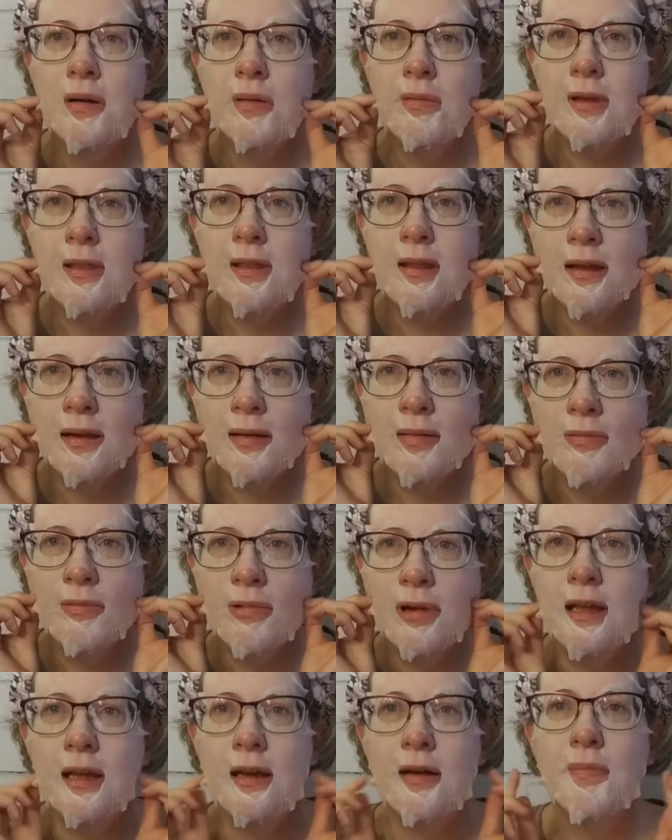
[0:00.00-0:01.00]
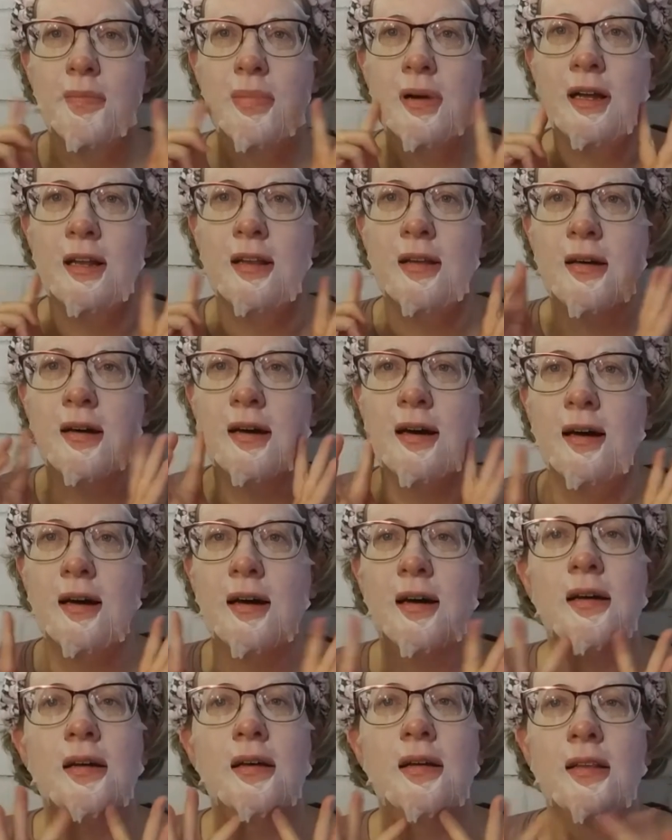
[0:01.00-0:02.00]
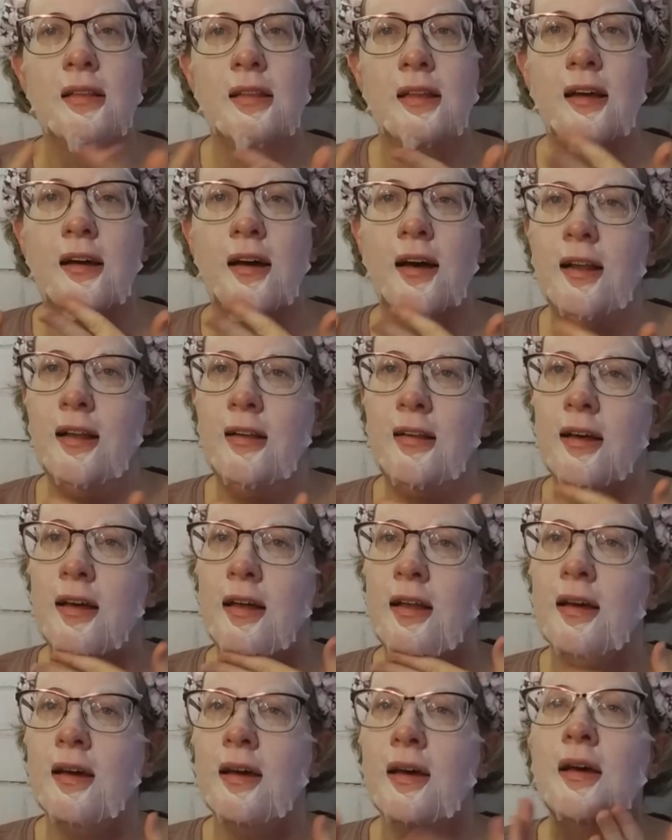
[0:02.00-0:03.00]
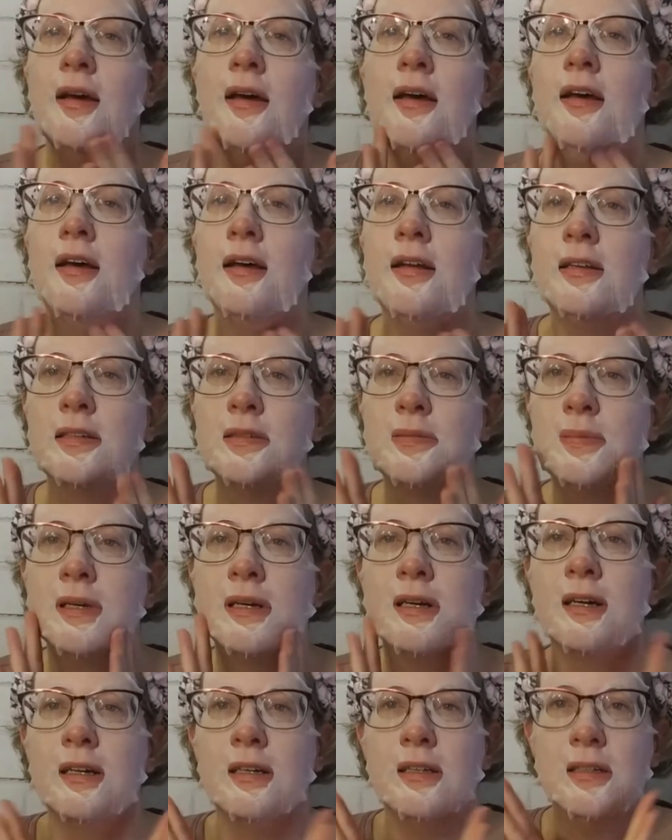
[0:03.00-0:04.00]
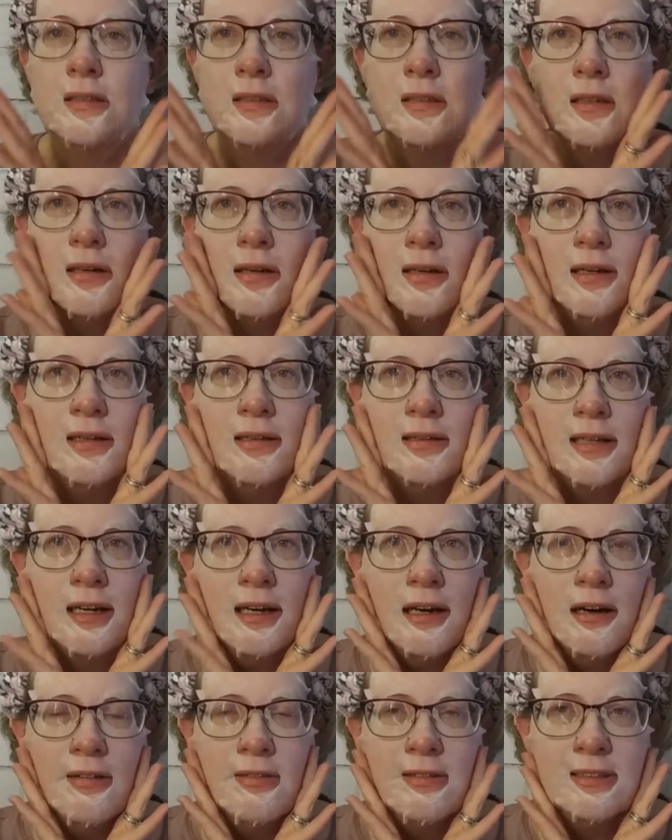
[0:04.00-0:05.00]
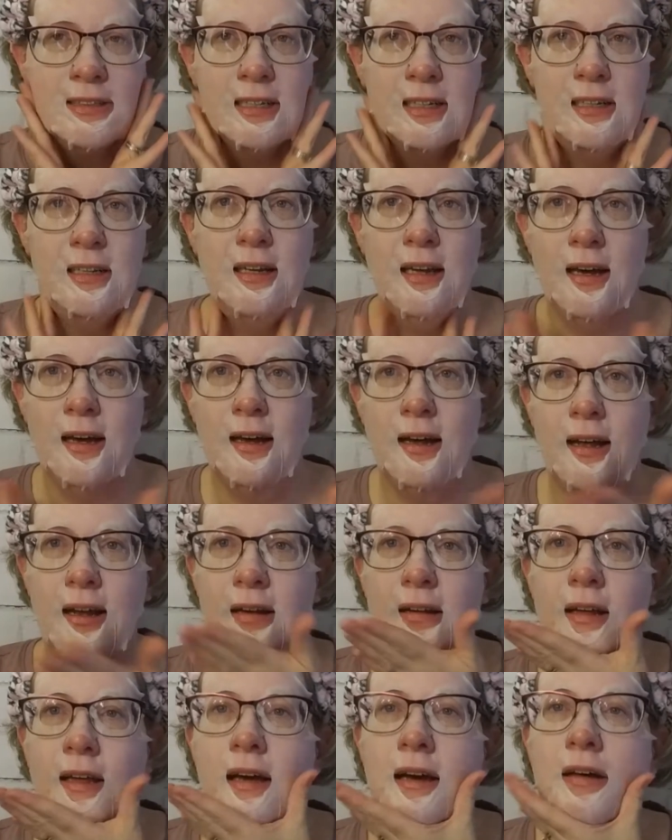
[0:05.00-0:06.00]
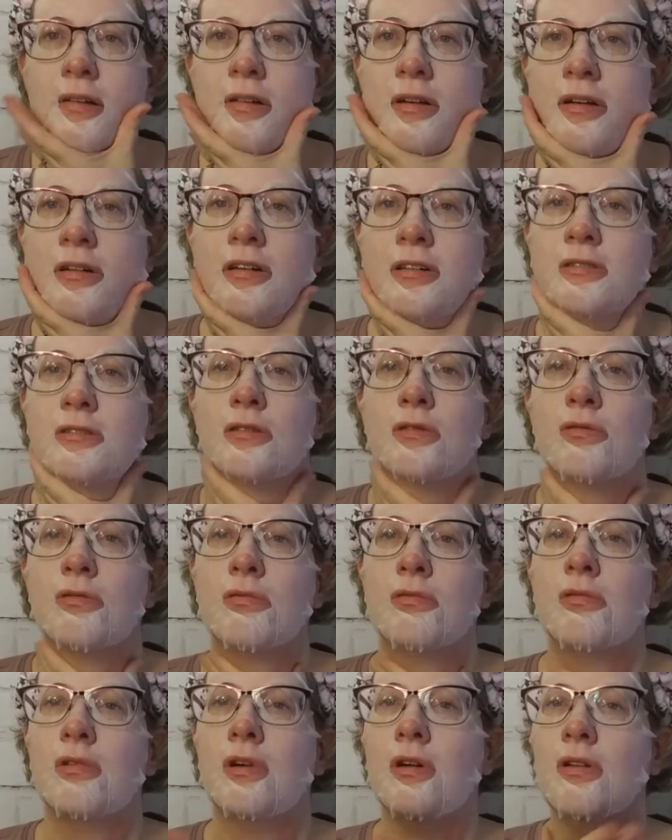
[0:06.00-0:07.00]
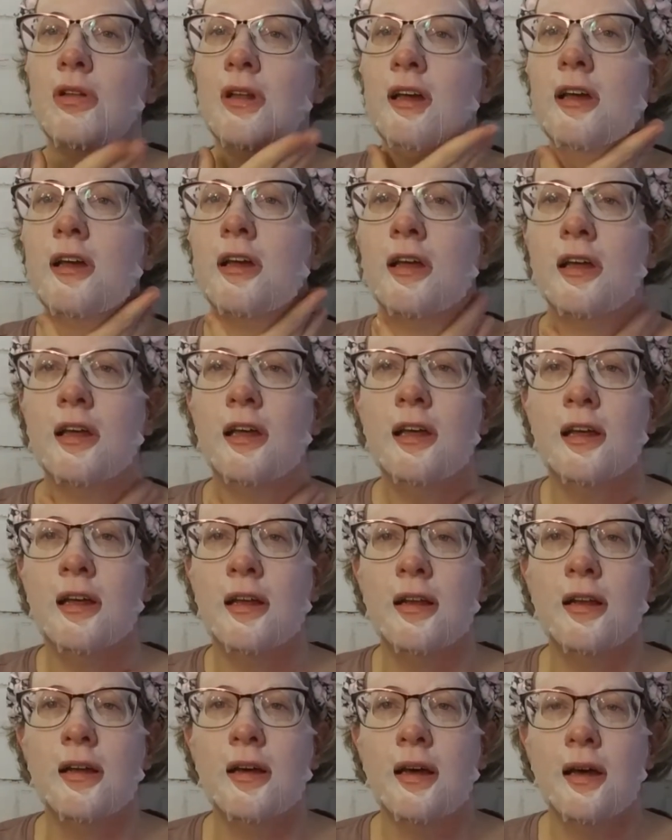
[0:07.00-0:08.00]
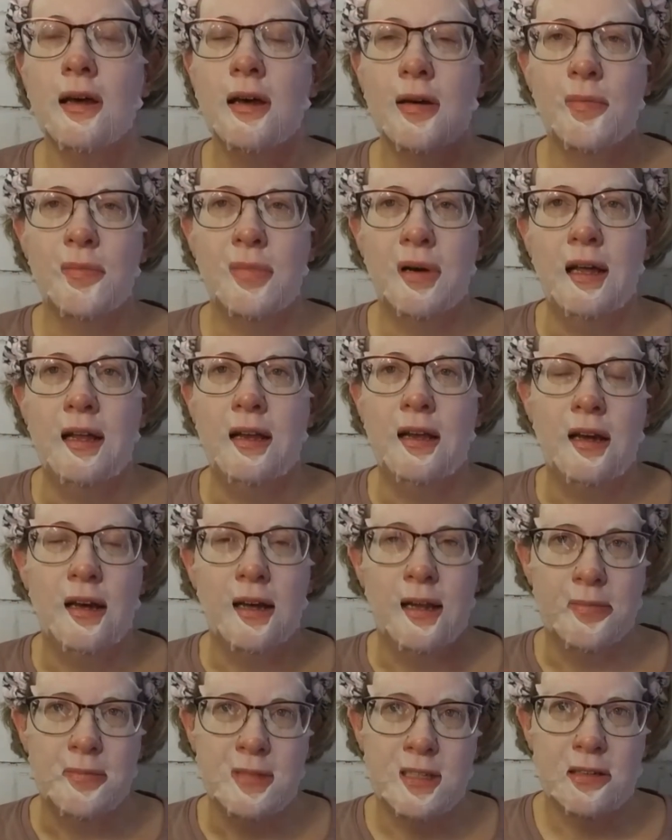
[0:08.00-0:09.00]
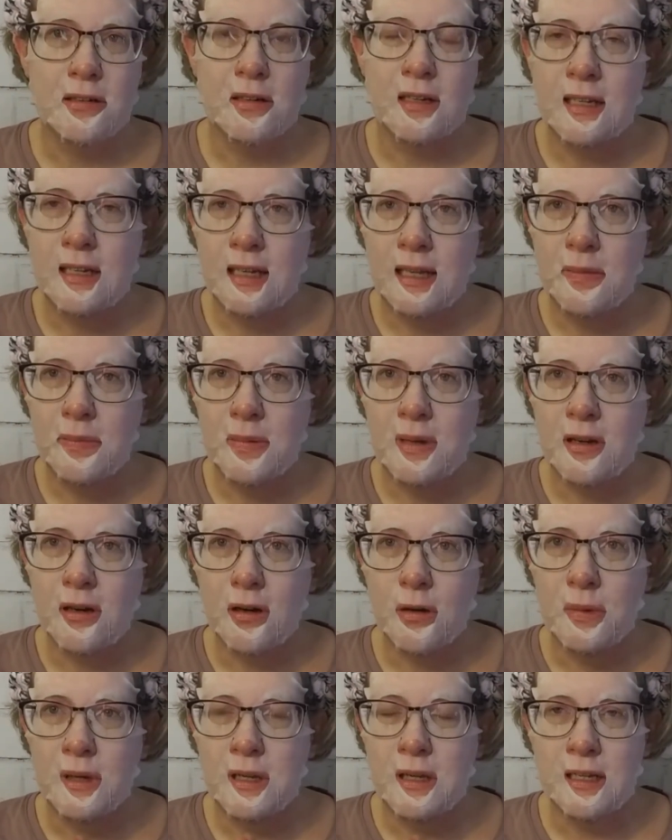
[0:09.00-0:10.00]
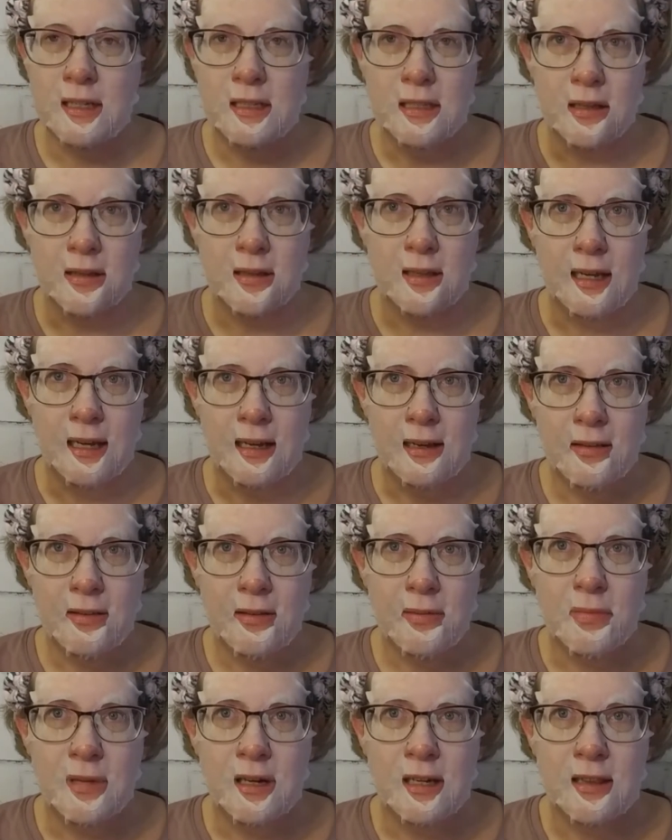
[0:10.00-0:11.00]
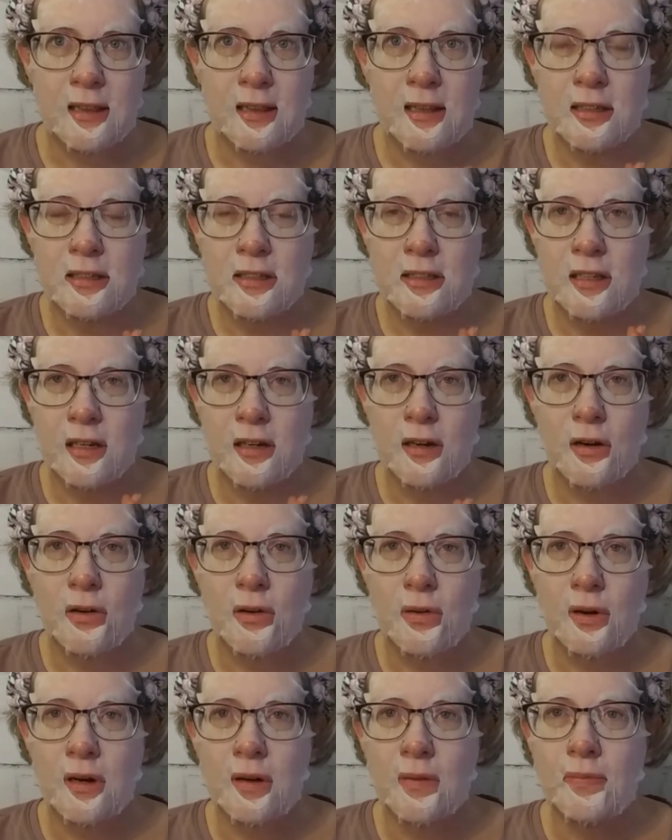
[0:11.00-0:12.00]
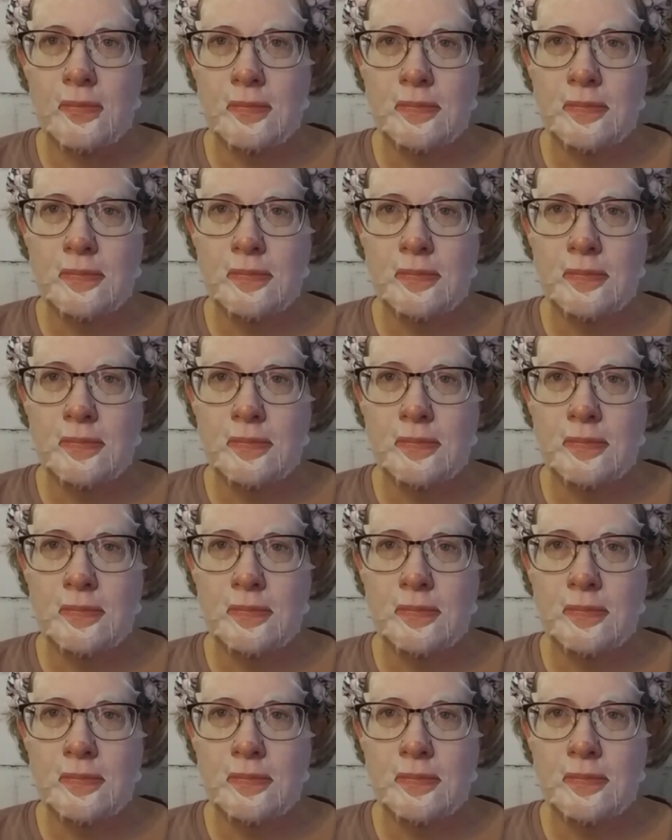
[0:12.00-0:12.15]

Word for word: within a week, but uh, they kind of did, uh, just because, as I all of a sudden had calendars rolling in. But I am still going to keep it open until the end of the month, so